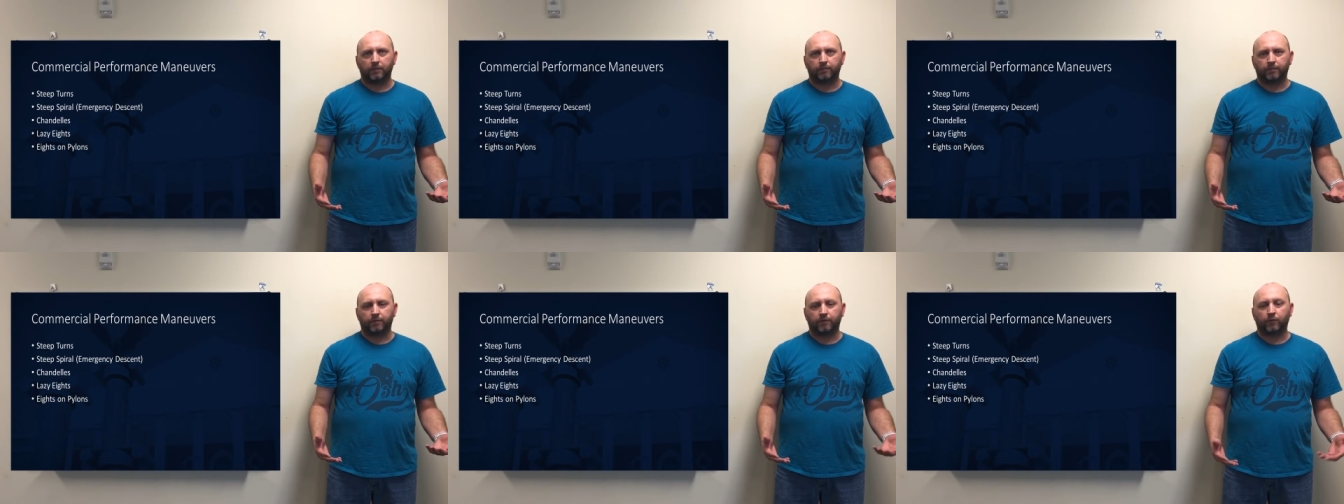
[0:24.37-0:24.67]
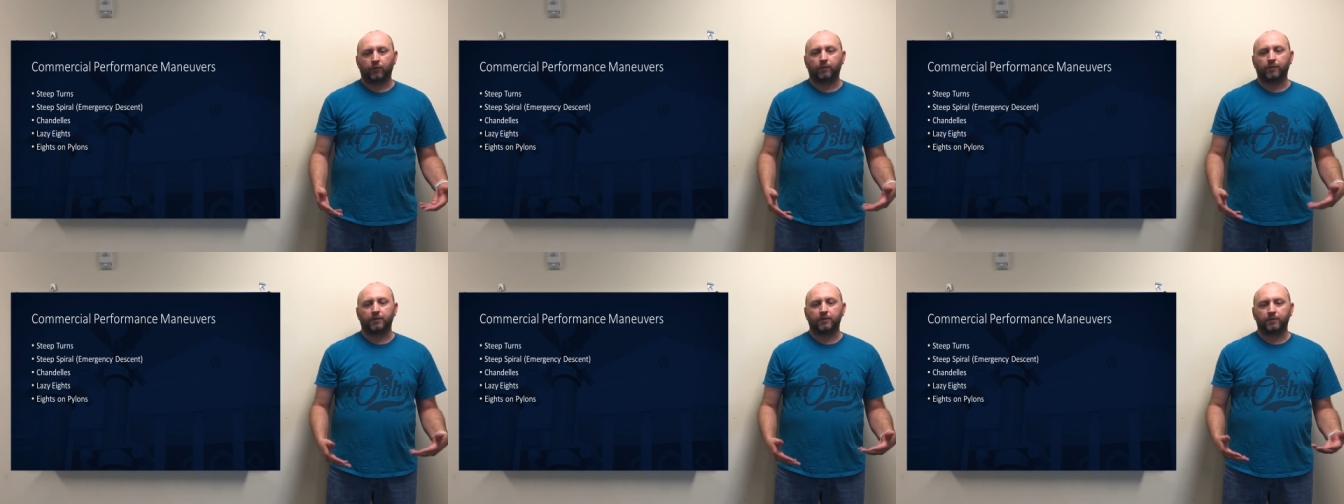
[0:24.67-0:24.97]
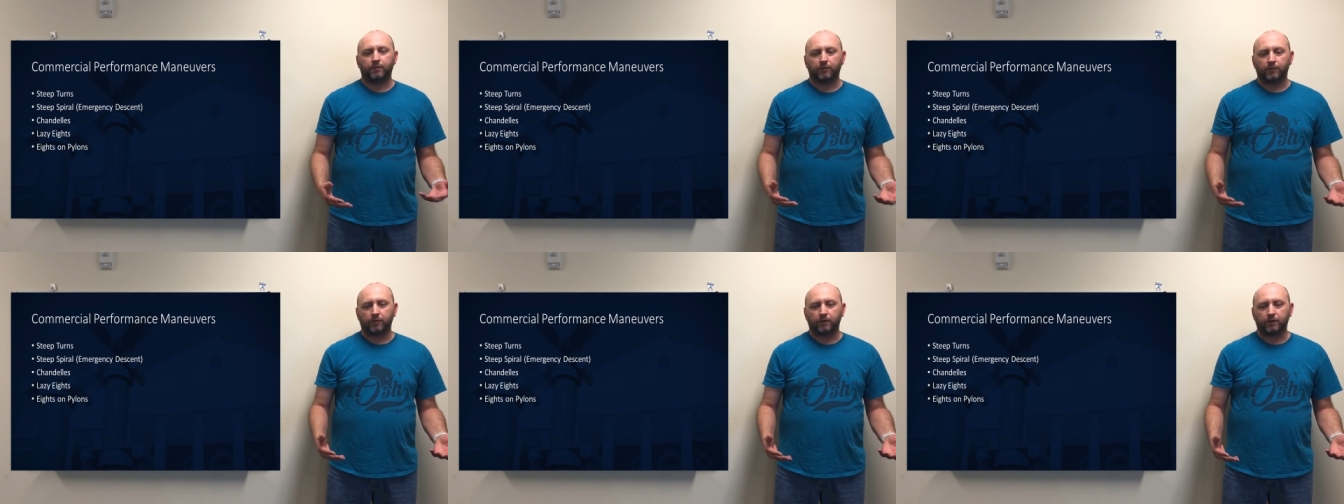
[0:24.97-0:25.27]
performance
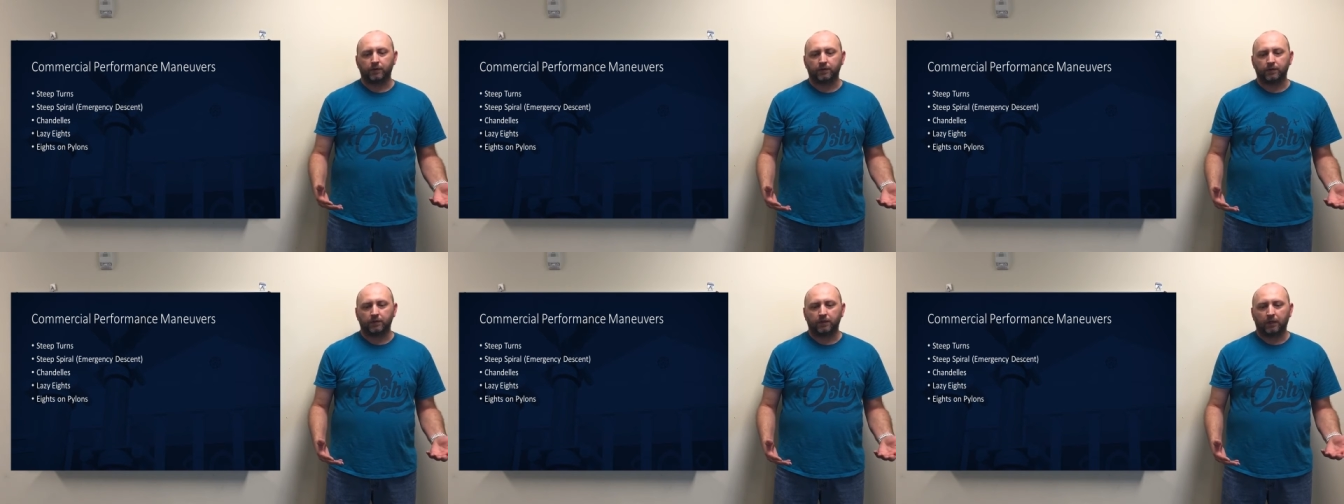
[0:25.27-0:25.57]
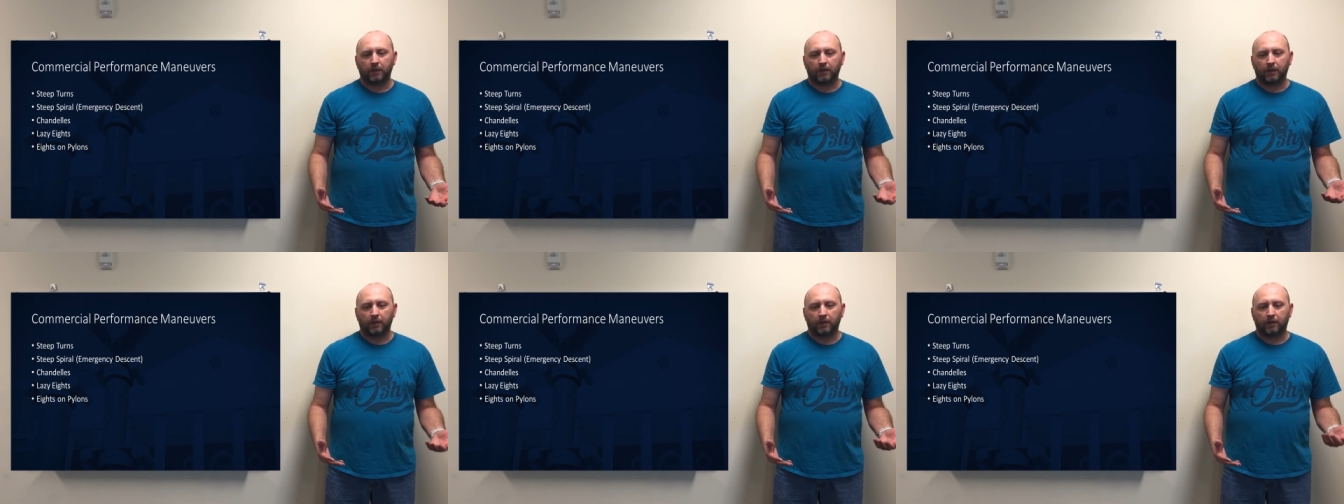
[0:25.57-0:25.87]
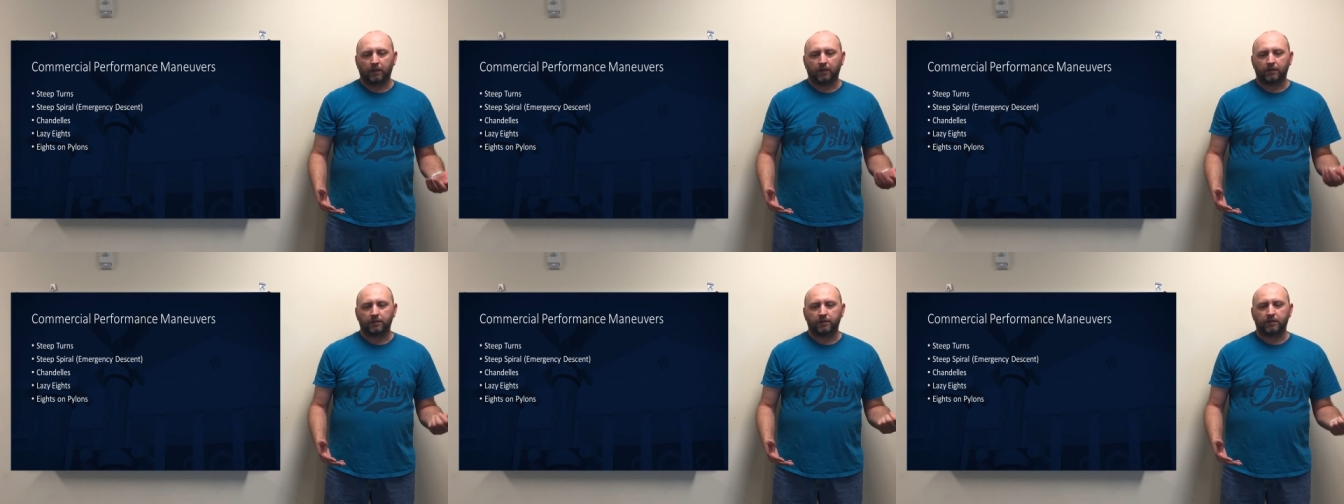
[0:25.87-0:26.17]
maneuvers,
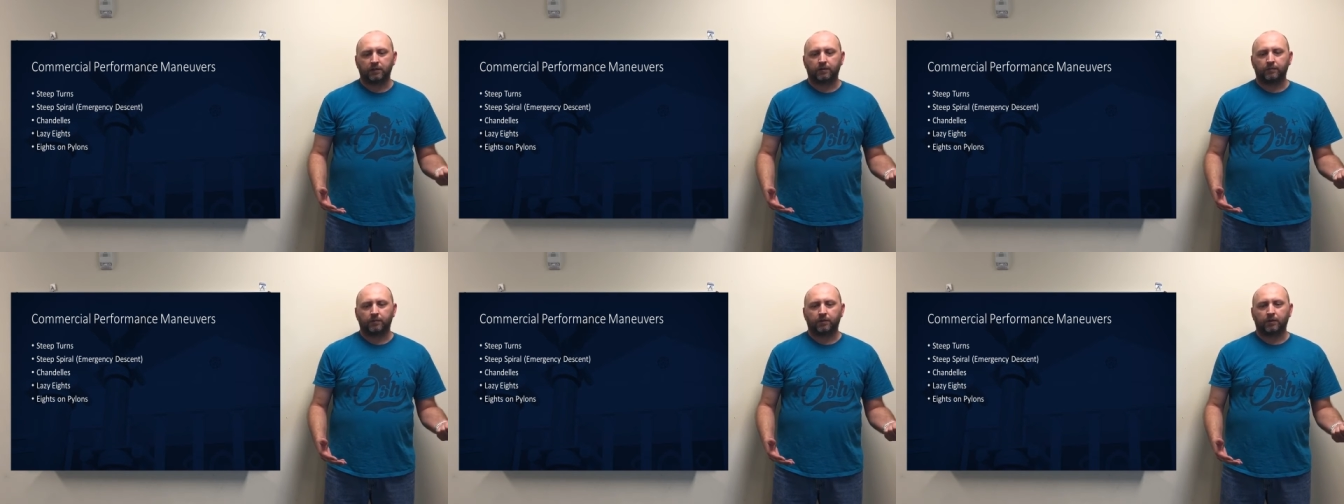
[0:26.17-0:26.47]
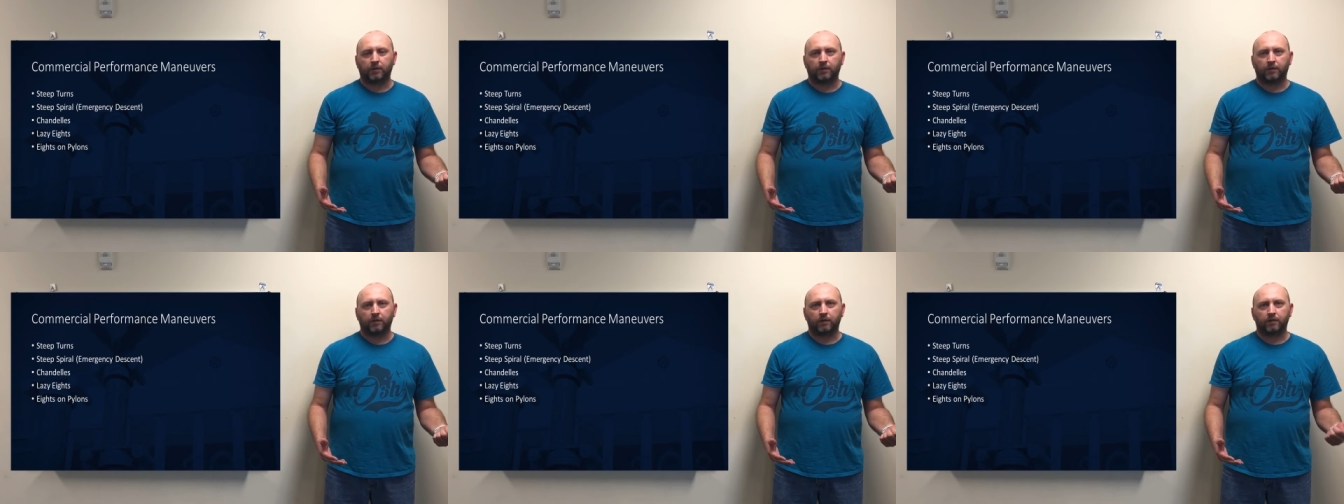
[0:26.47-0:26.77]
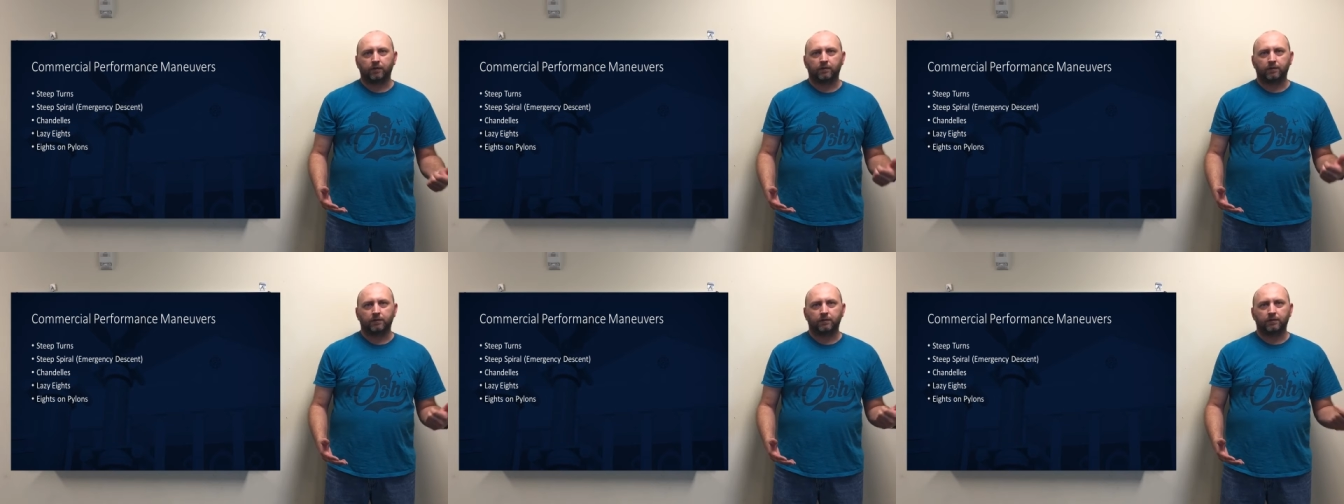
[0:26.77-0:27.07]
steep turns,